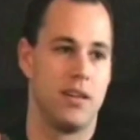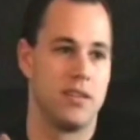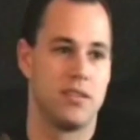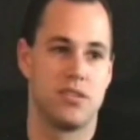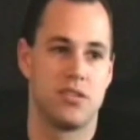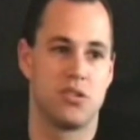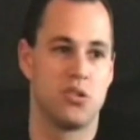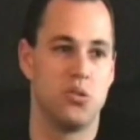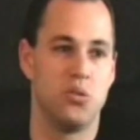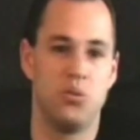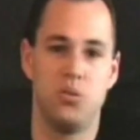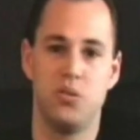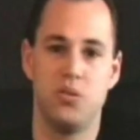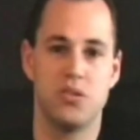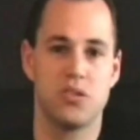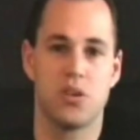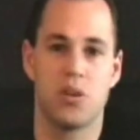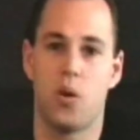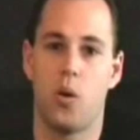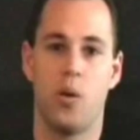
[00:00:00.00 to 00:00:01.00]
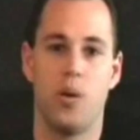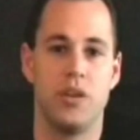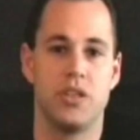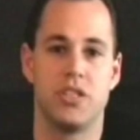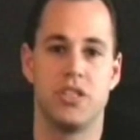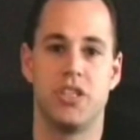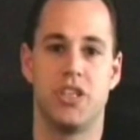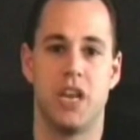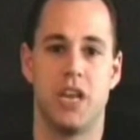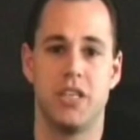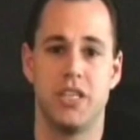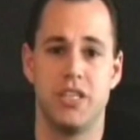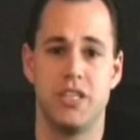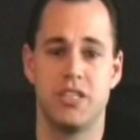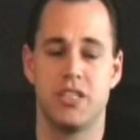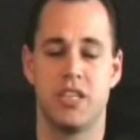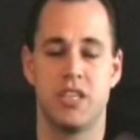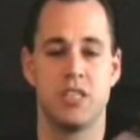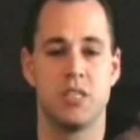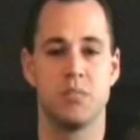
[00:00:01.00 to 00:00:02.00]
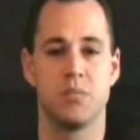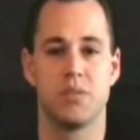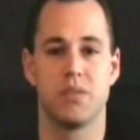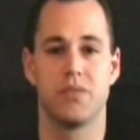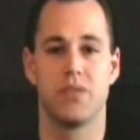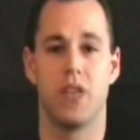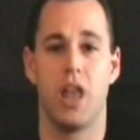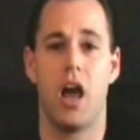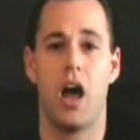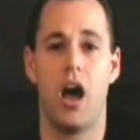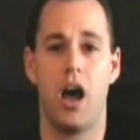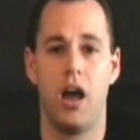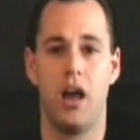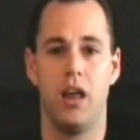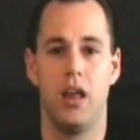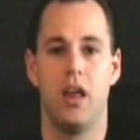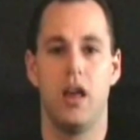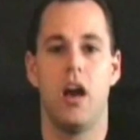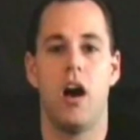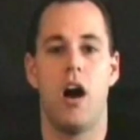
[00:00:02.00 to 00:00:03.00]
schools, courts, judges, systems of law,